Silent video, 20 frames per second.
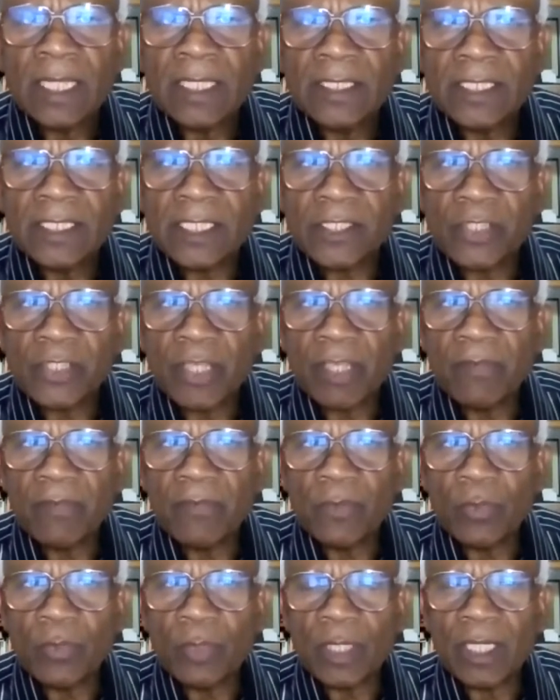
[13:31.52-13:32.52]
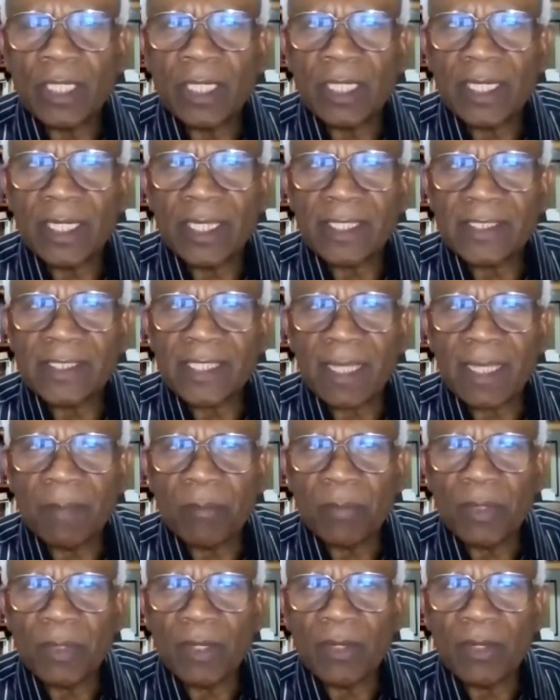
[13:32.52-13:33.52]
Just to give you an
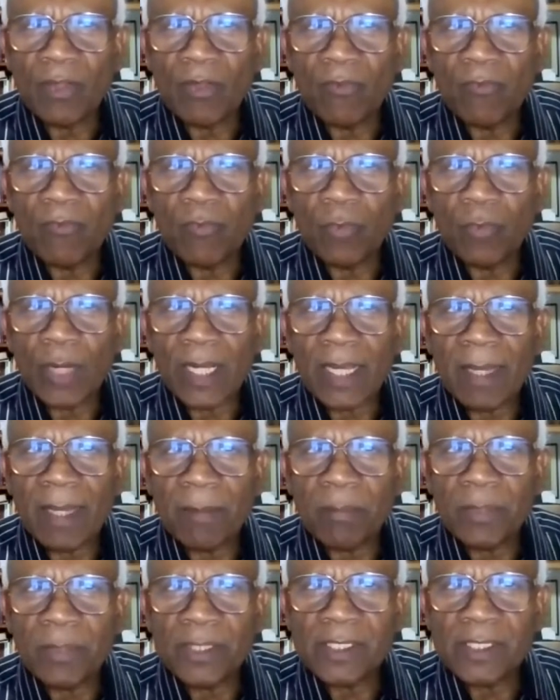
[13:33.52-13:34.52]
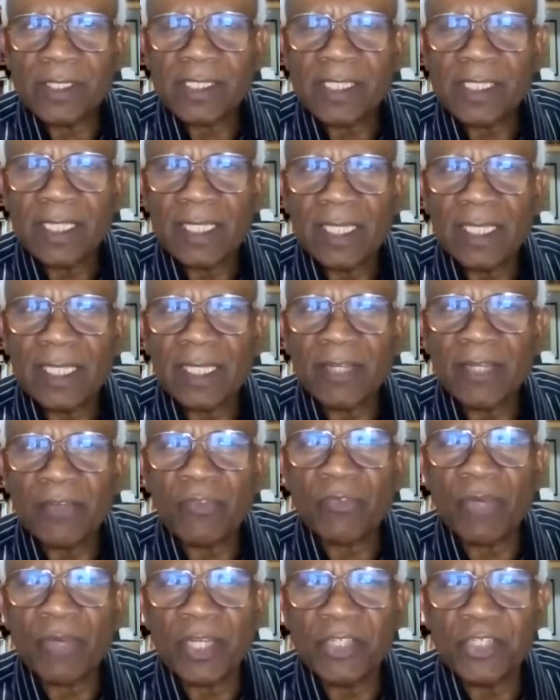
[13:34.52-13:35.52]
example of what happens in a
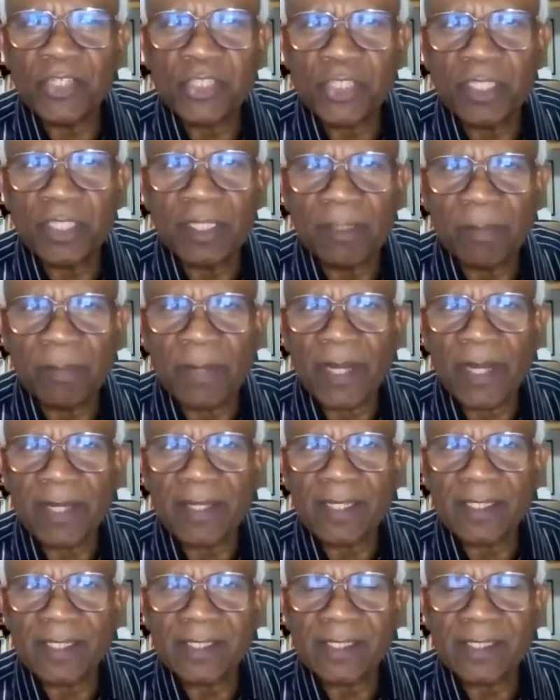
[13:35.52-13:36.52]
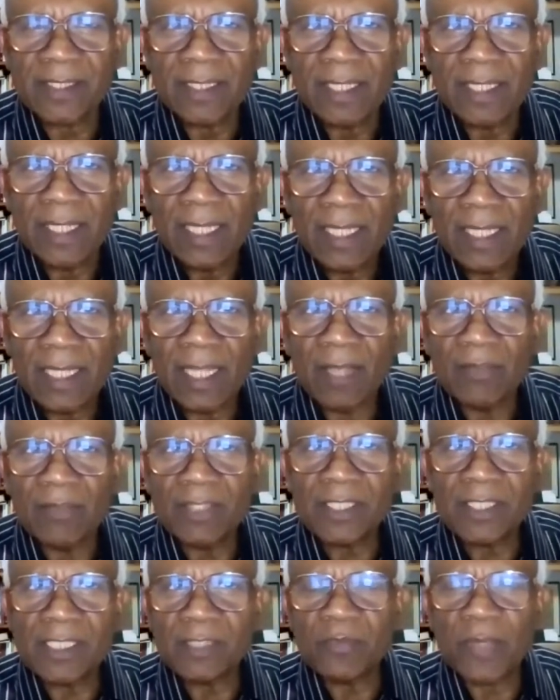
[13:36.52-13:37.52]
traditional practice. Now,
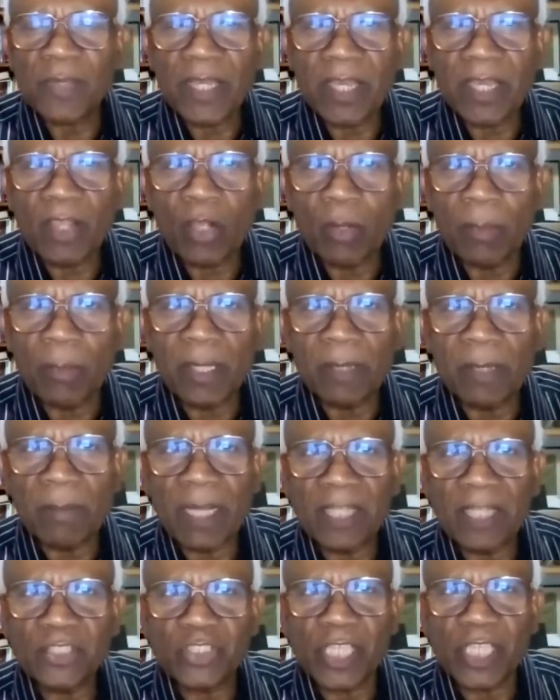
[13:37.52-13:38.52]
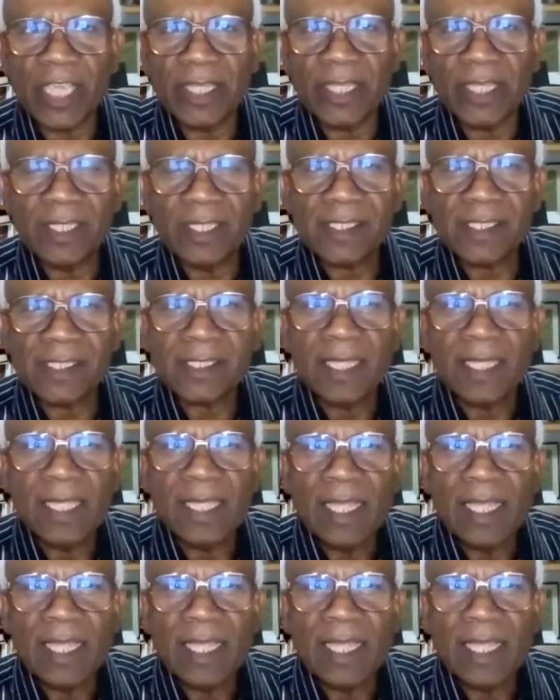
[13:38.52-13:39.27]
this is very common among Chinese.